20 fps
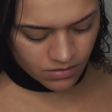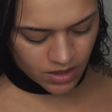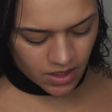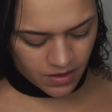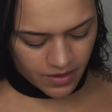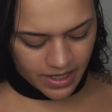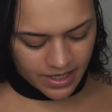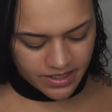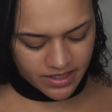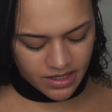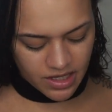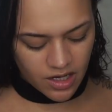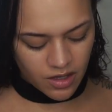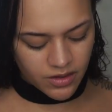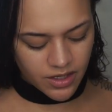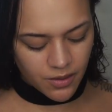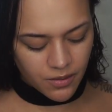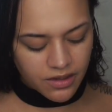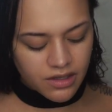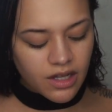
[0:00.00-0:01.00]
Okay, so the
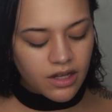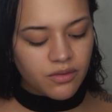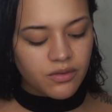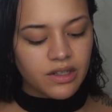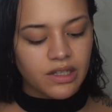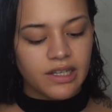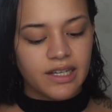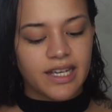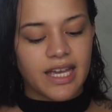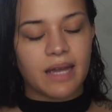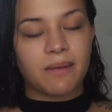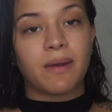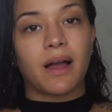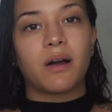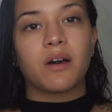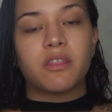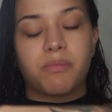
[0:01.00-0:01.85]
only one that really came out